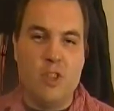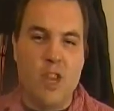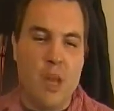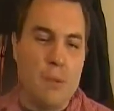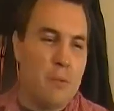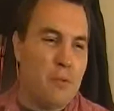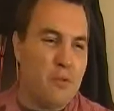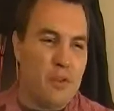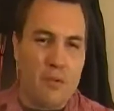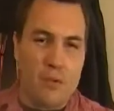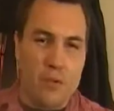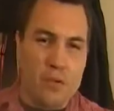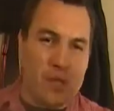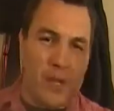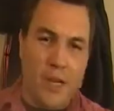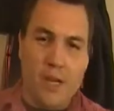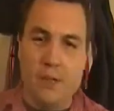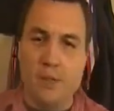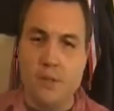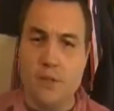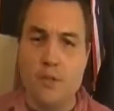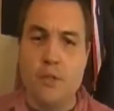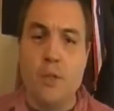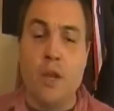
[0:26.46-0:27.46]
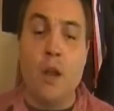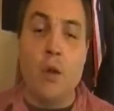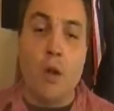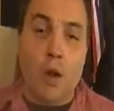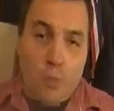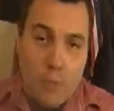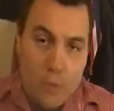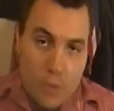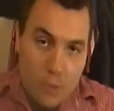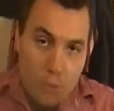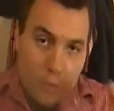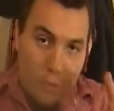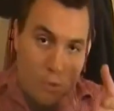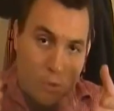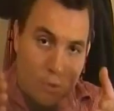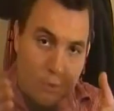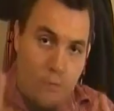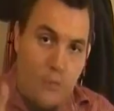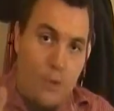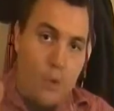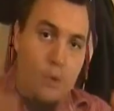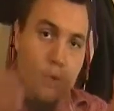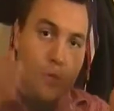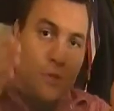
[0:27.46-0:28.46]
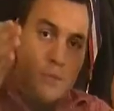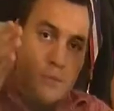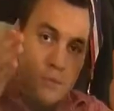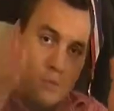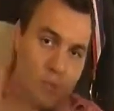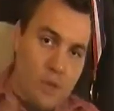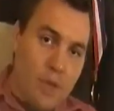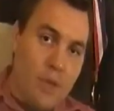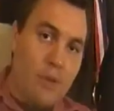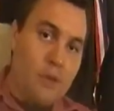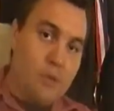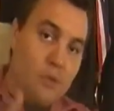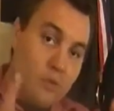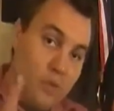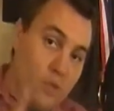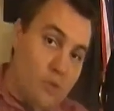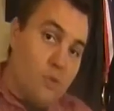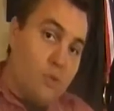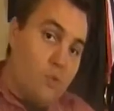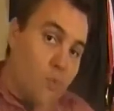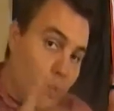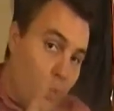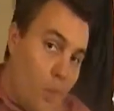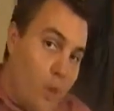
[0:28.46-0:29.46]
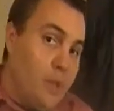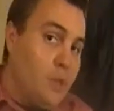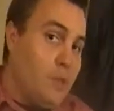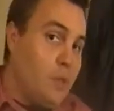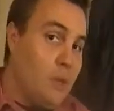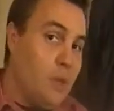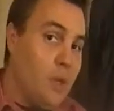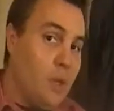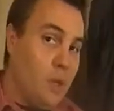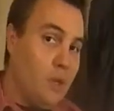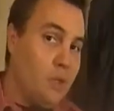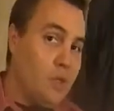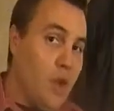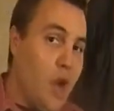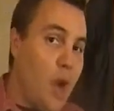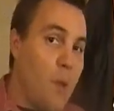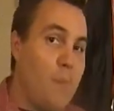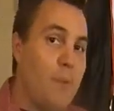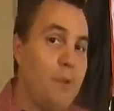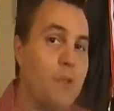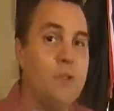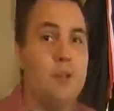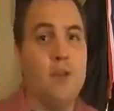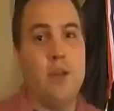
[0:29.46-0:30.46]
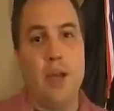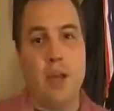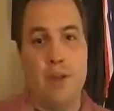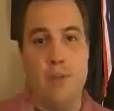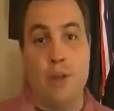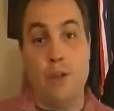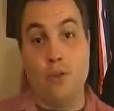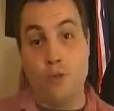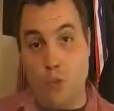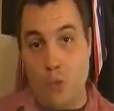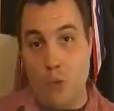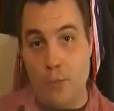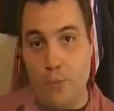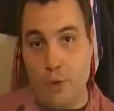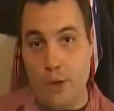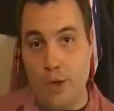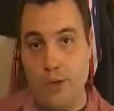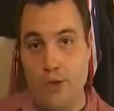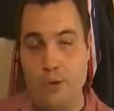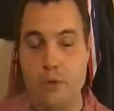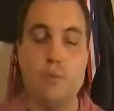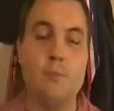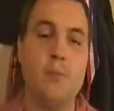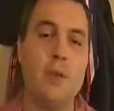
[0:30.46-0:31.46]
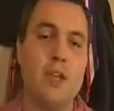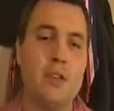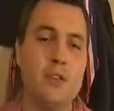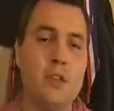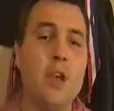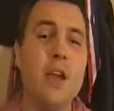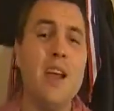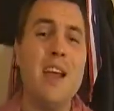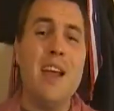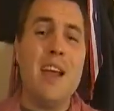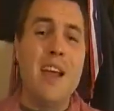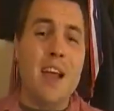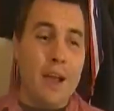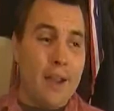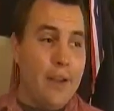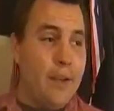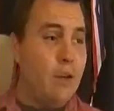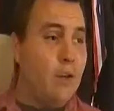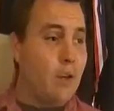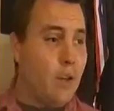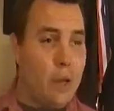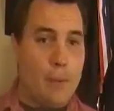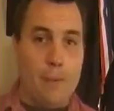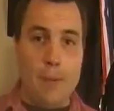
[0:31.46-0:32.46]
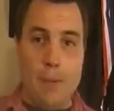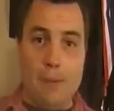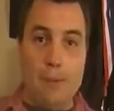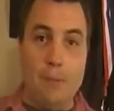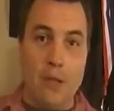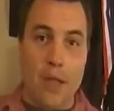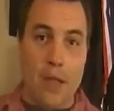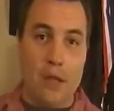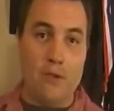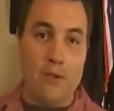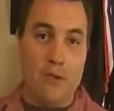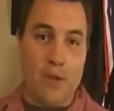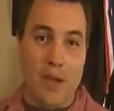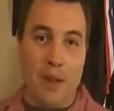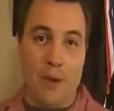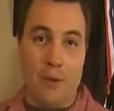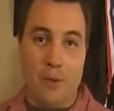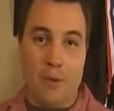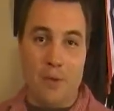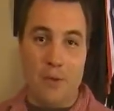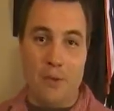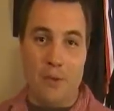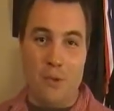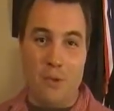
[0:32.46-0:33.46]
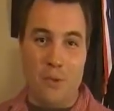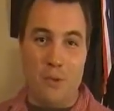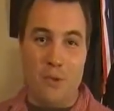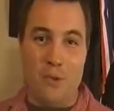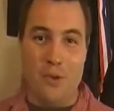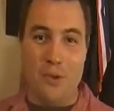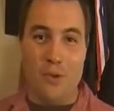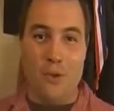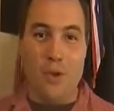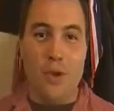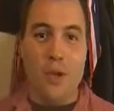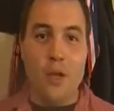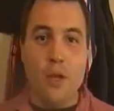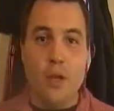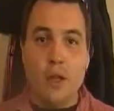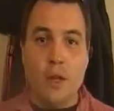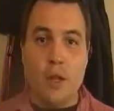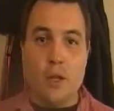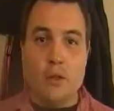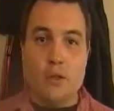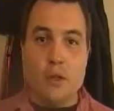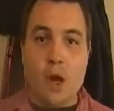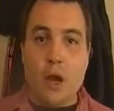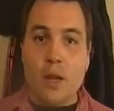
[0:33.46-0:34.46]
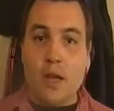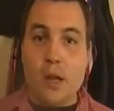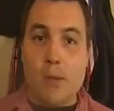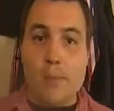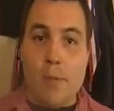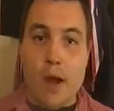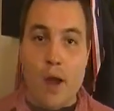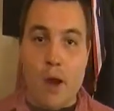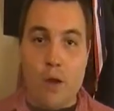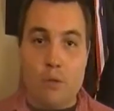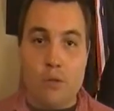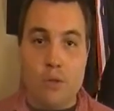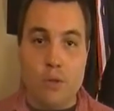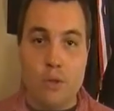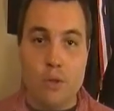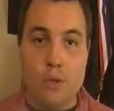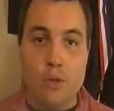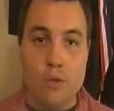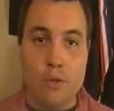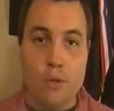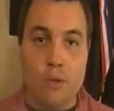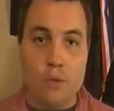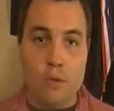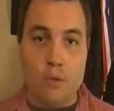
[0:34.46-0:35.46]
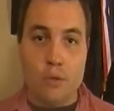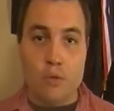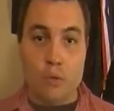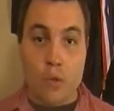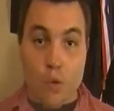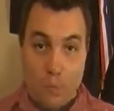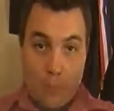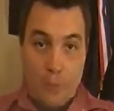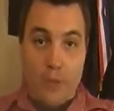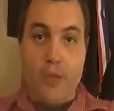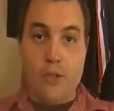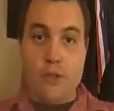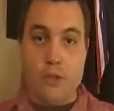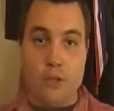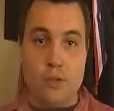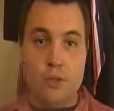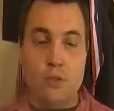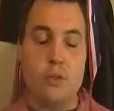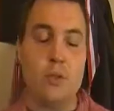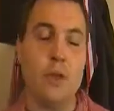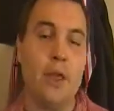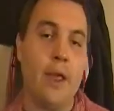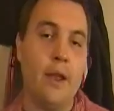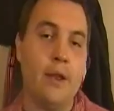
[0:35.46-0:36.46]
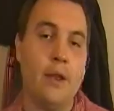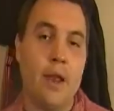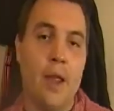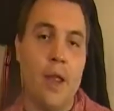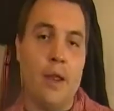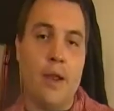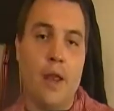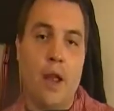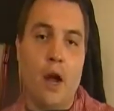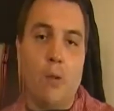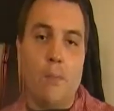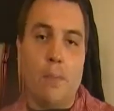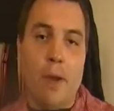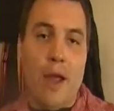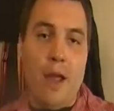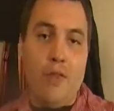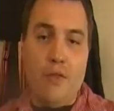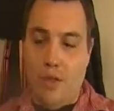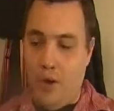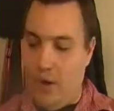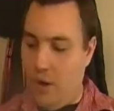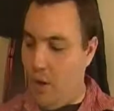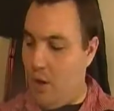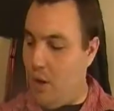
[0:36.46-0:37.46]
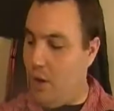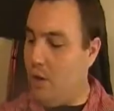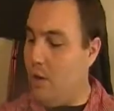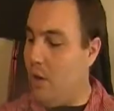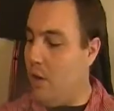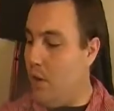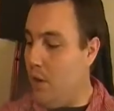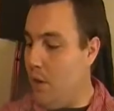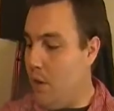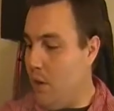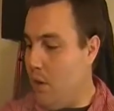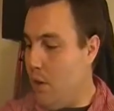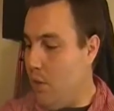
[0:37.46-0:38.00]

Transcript: type of different tangents, and I really want to focus and stay on just one topic today, and that's corporations. Because I hear a lot of people out here in the world talking about corporations and how bad they are,